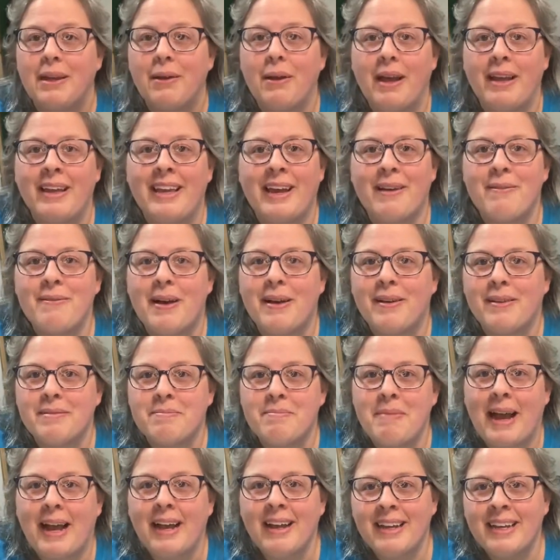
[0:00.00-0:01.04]
Again, welcome
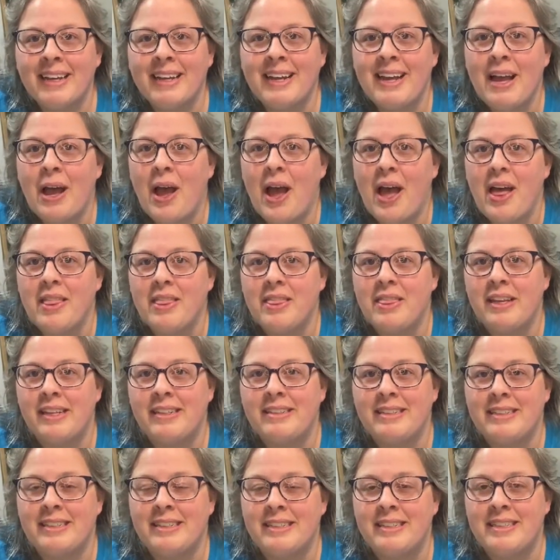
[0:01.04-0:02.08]
back.
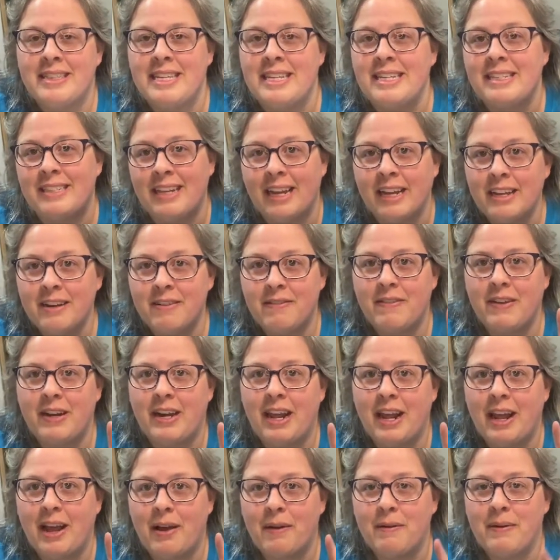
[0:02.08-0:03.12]
This is the second
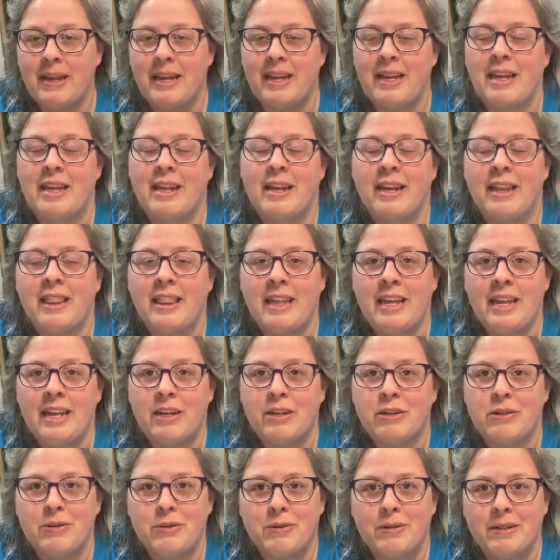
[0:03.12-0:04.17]
video in the
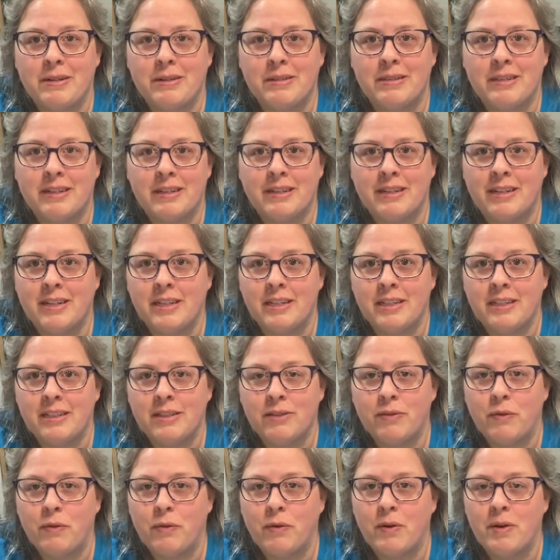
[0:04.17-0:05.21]
tutorial series
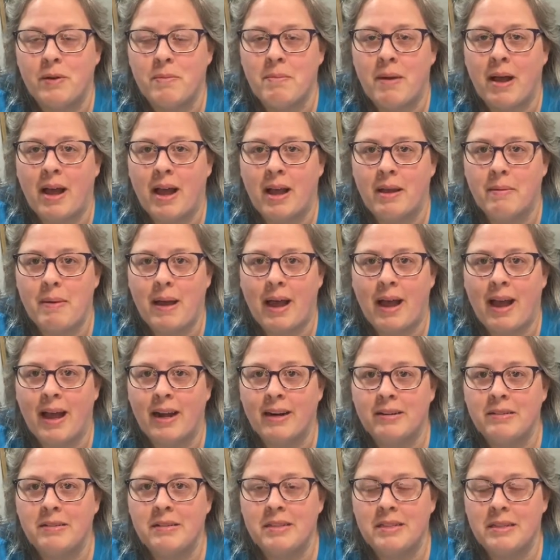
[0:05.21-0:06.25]
for my
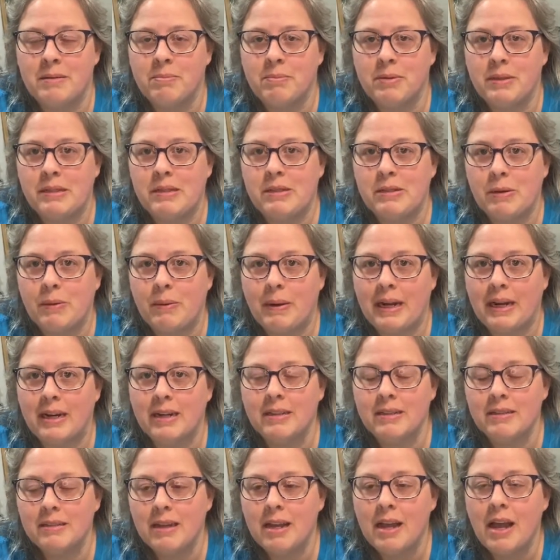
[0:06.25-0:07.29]
pattern, Simply
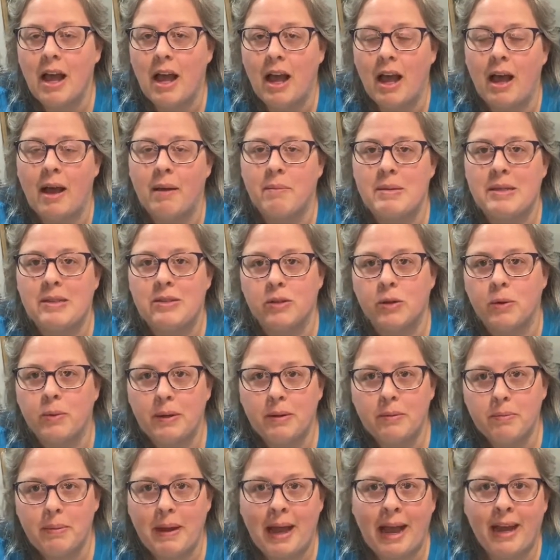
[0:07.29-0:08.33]
Squares. It's a
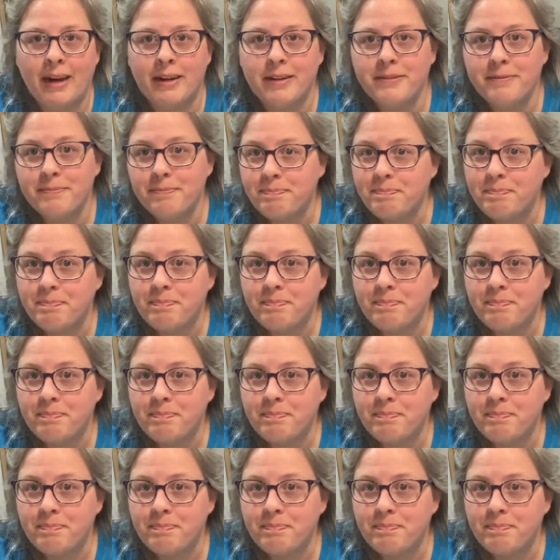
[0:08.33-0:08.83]
quilt pattern.